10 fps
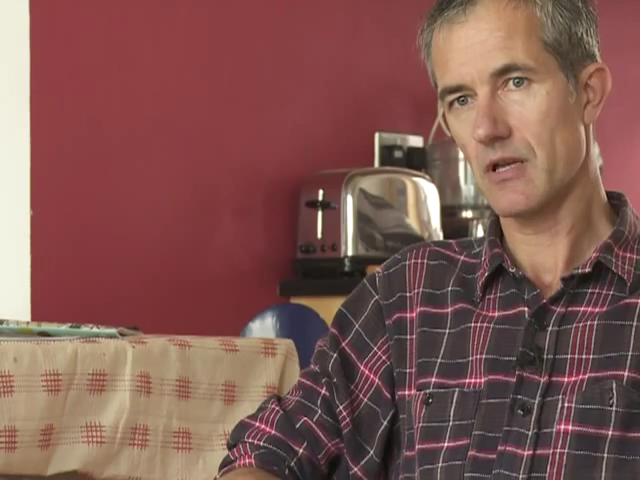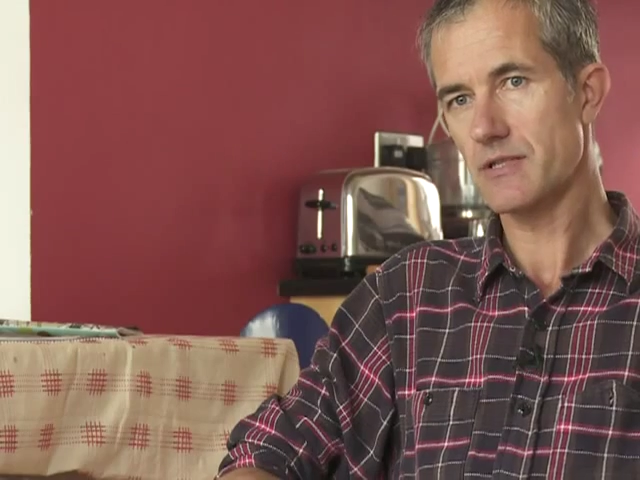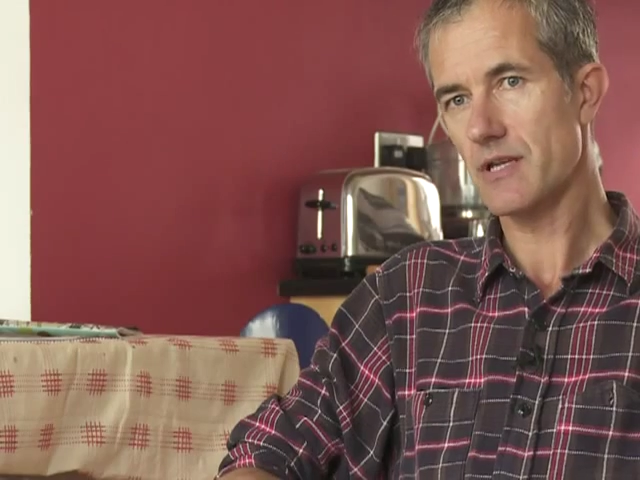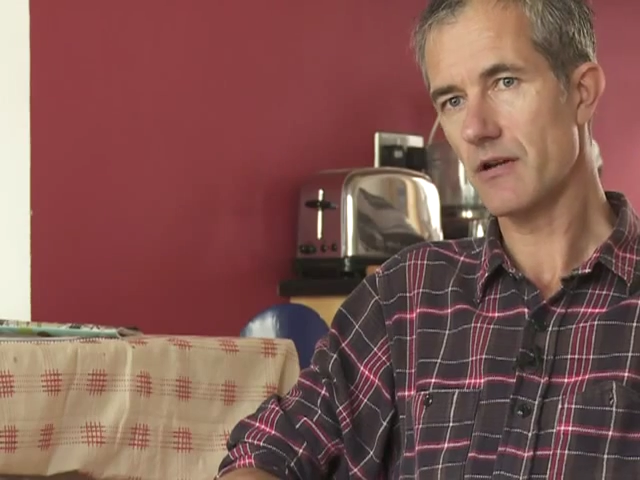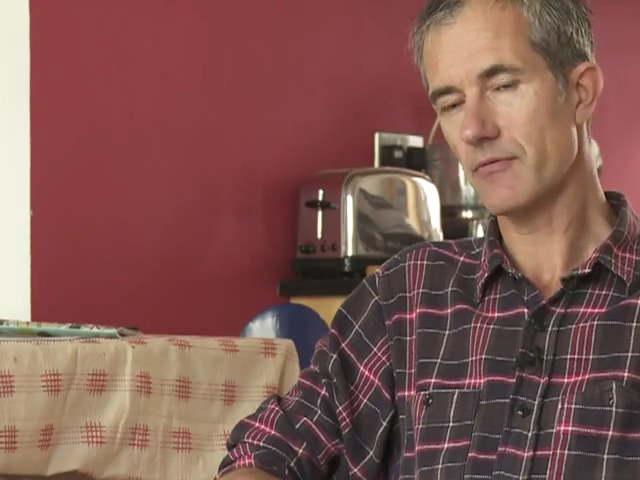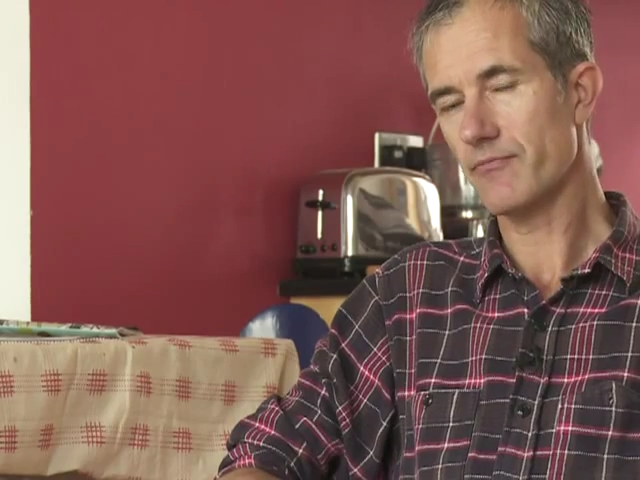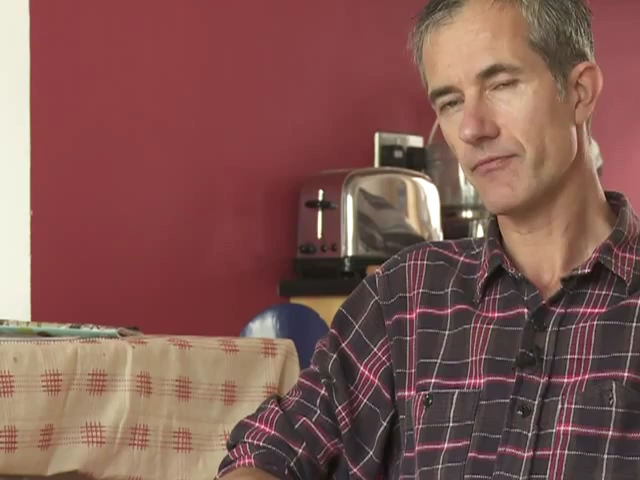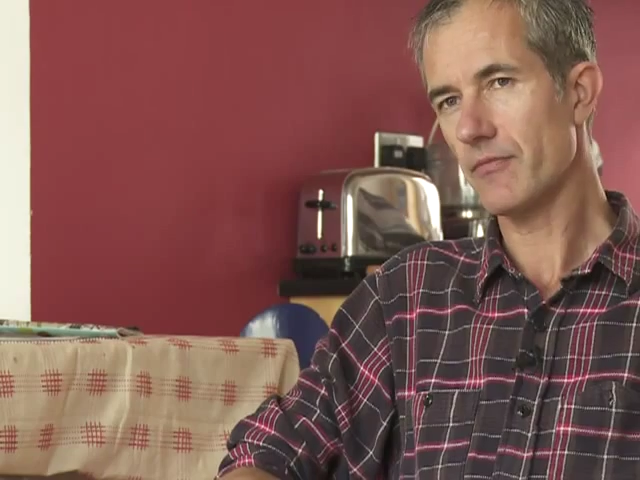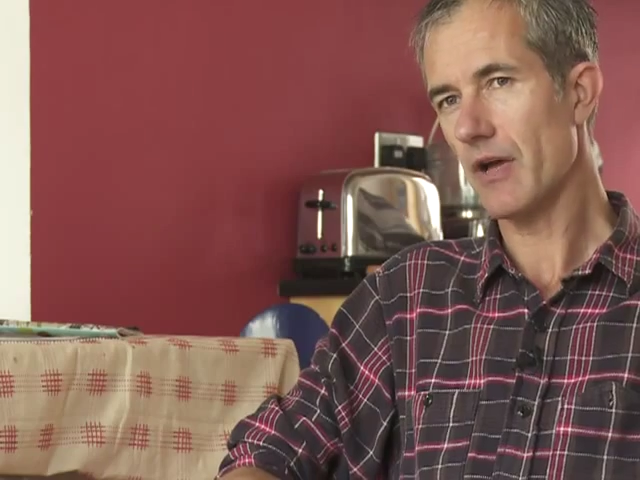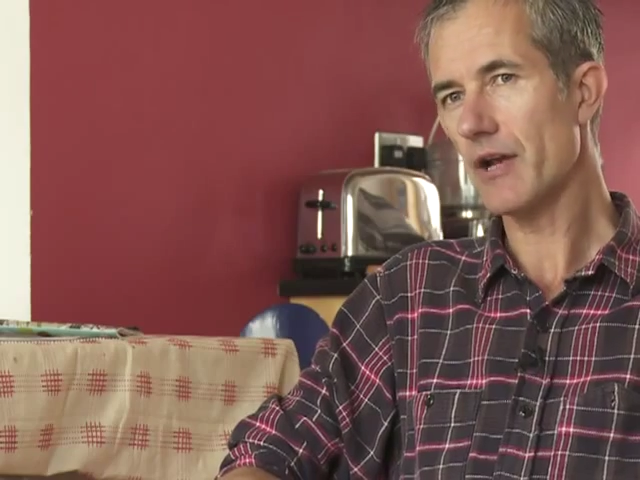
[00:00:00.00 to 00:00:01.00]
So,
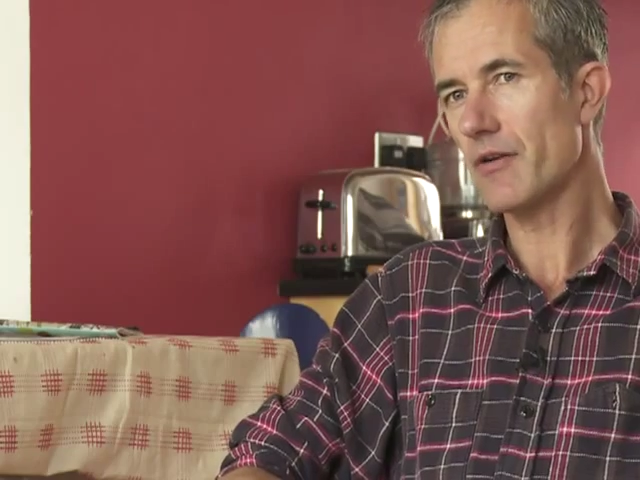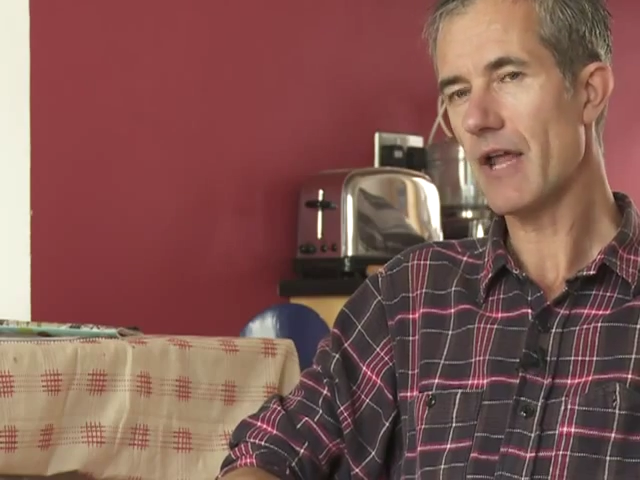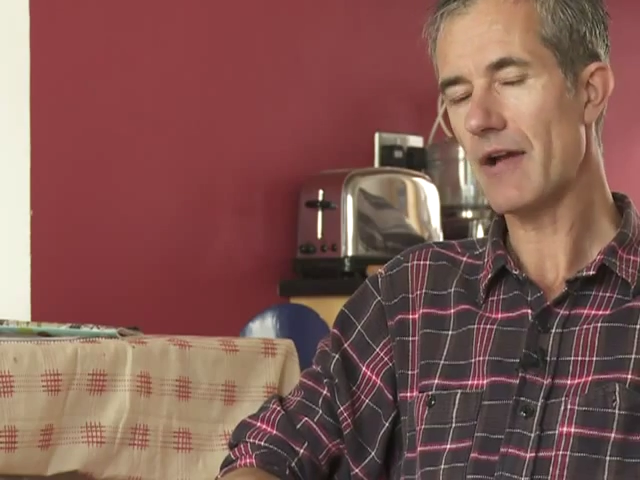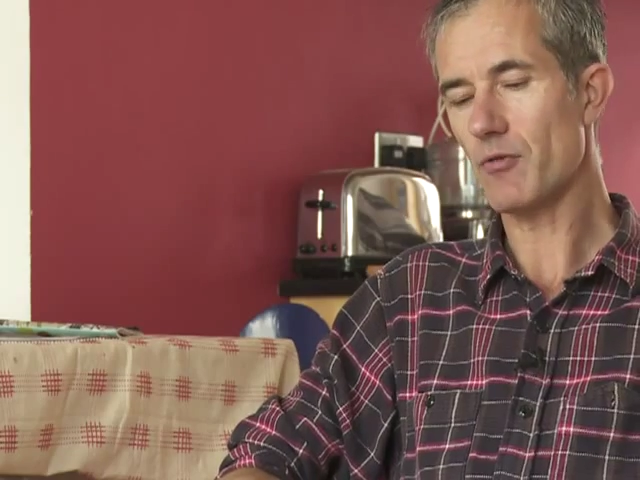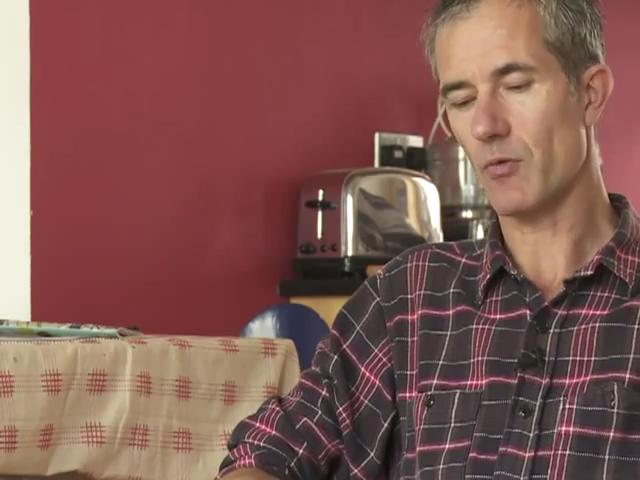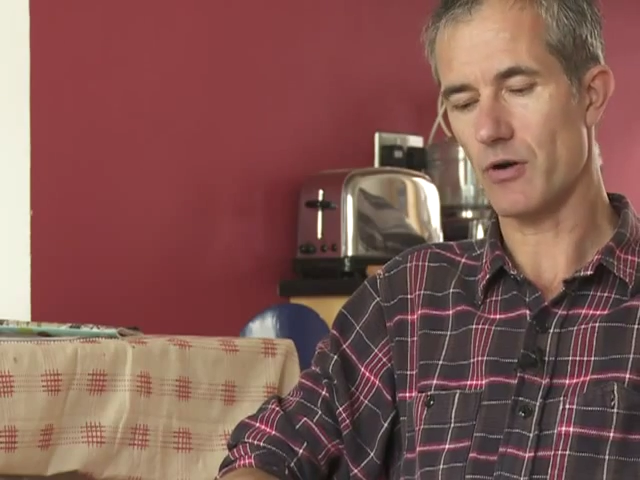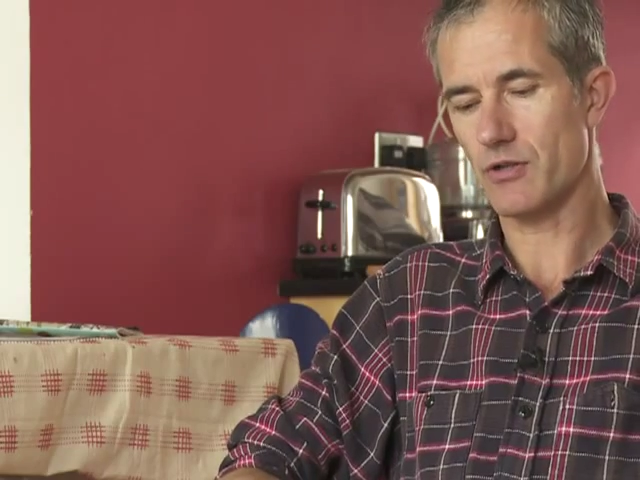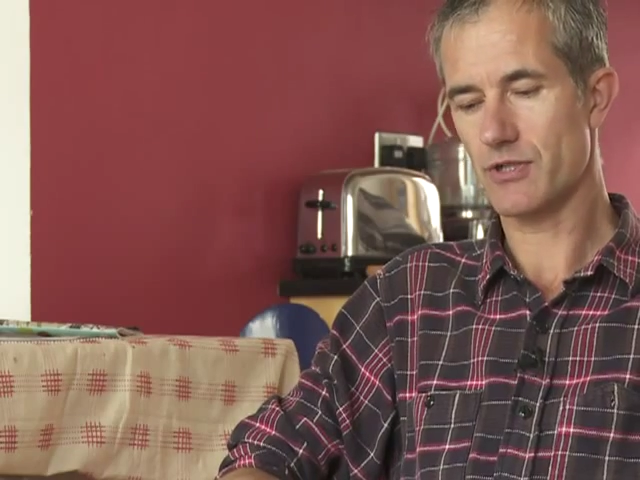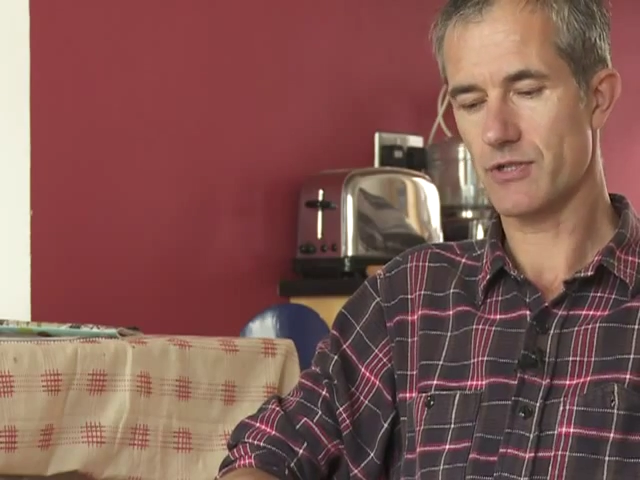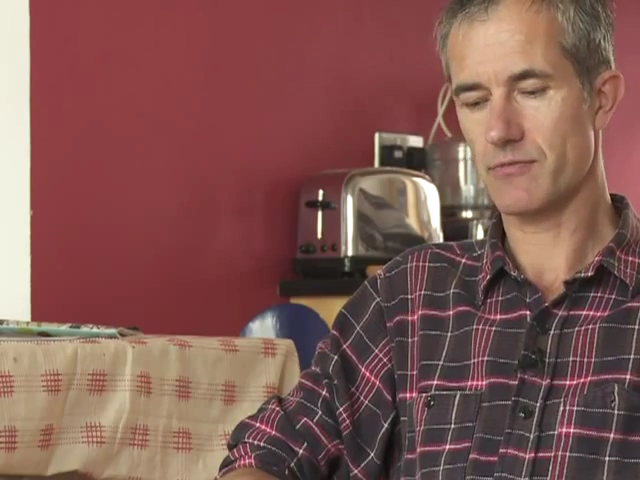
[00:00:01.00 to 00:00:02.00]
I don't have a
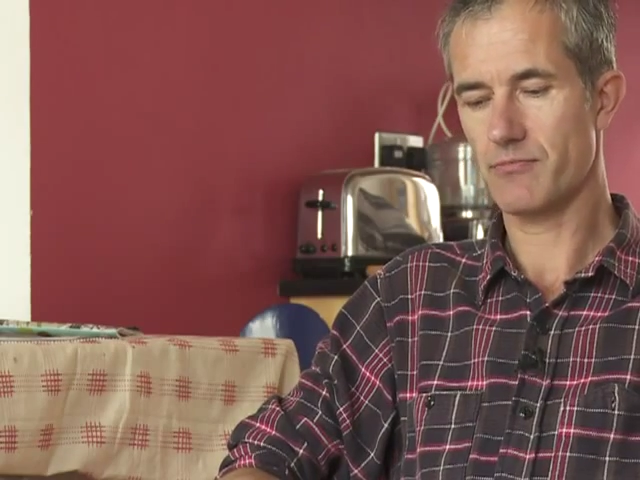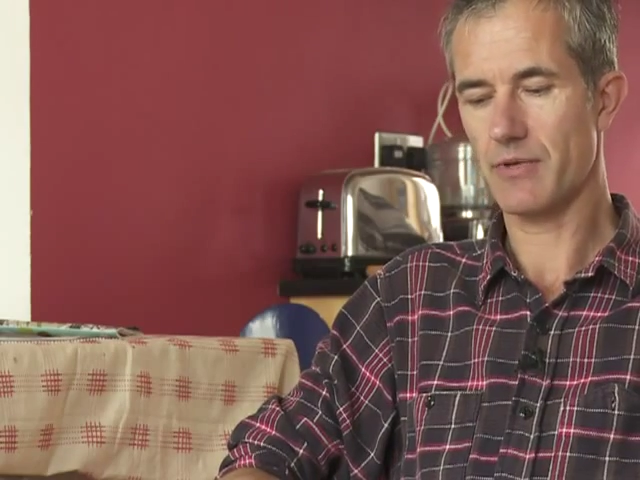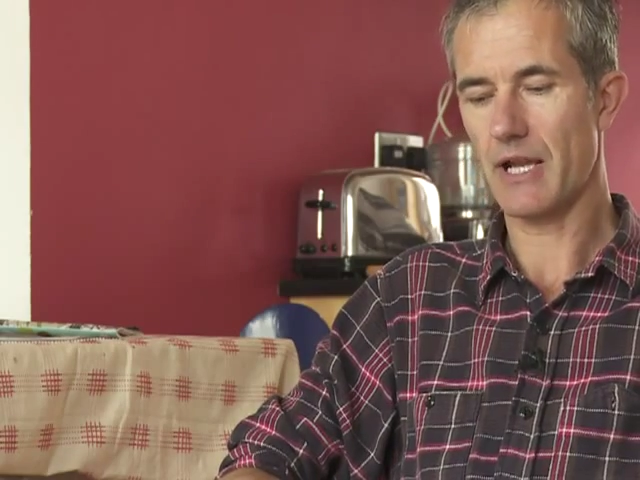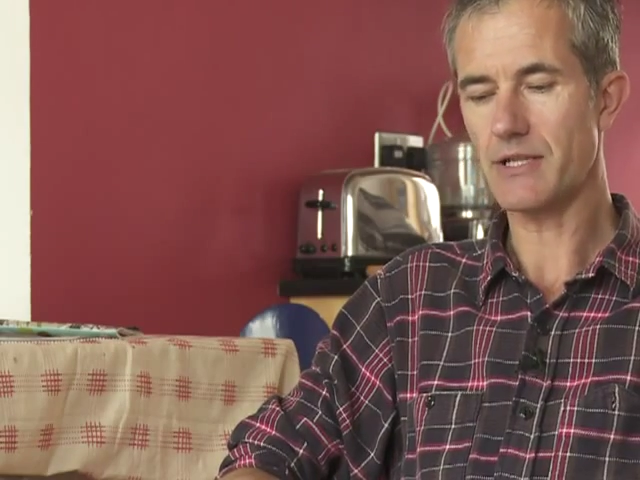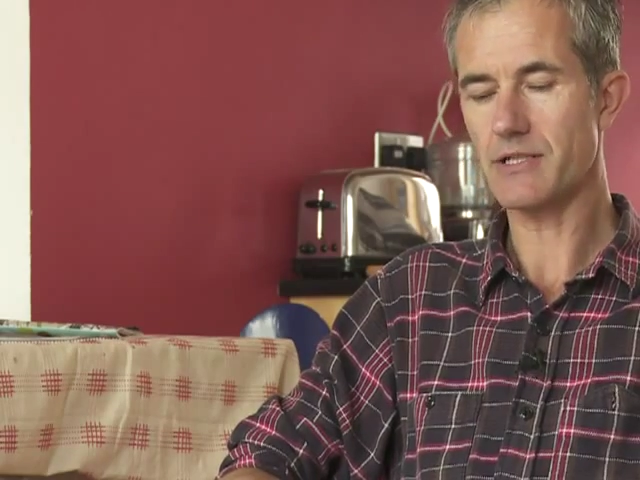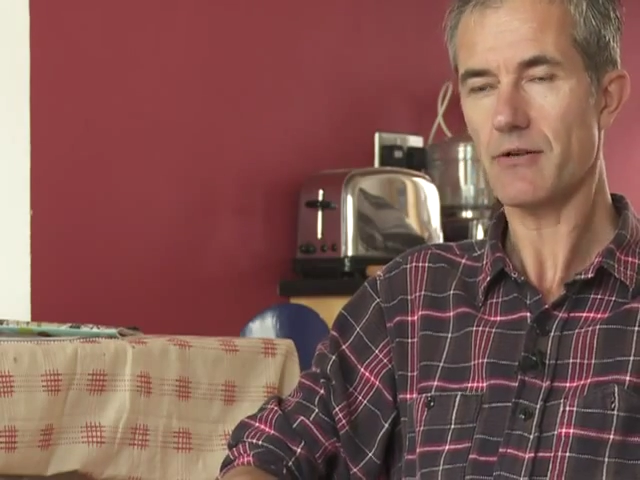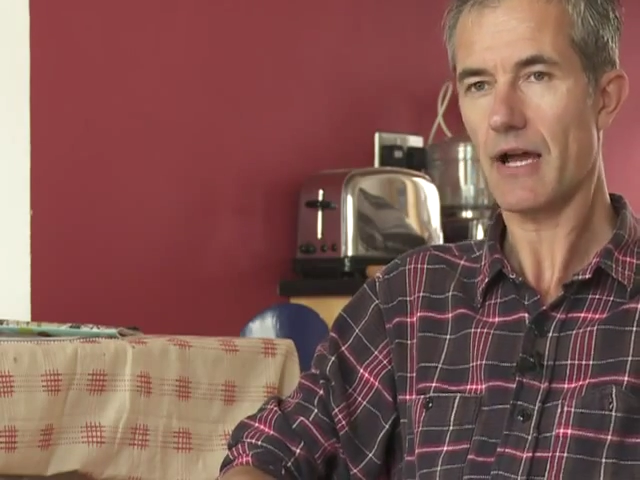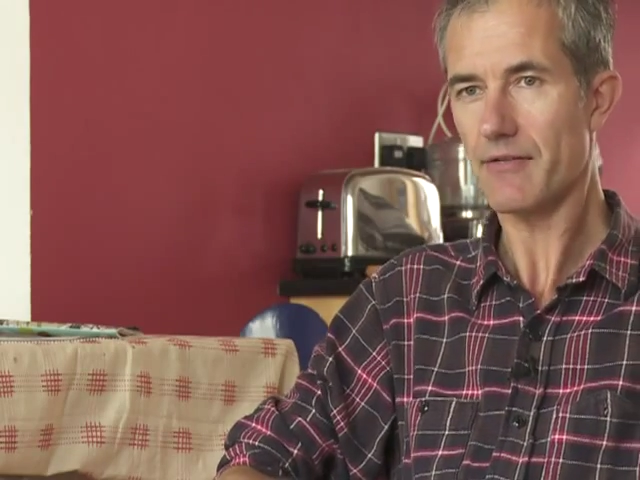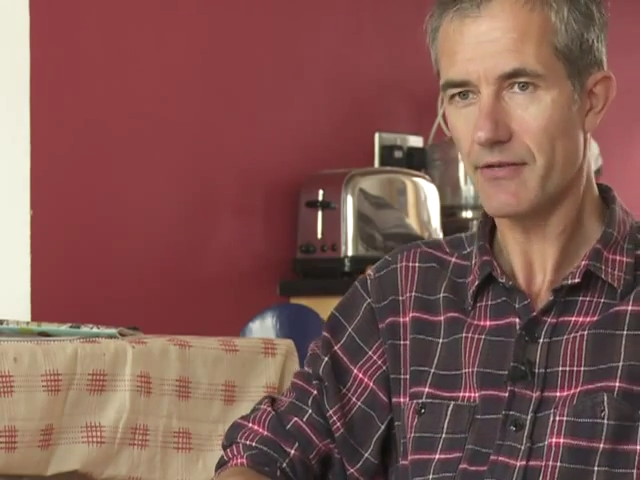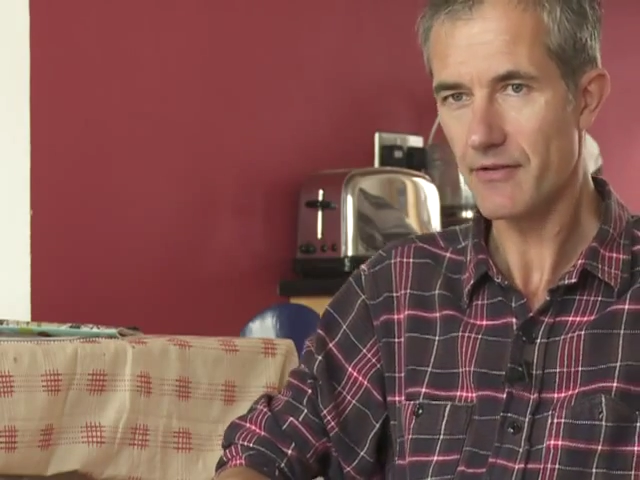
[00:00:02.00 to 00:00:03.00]
watch, but I do have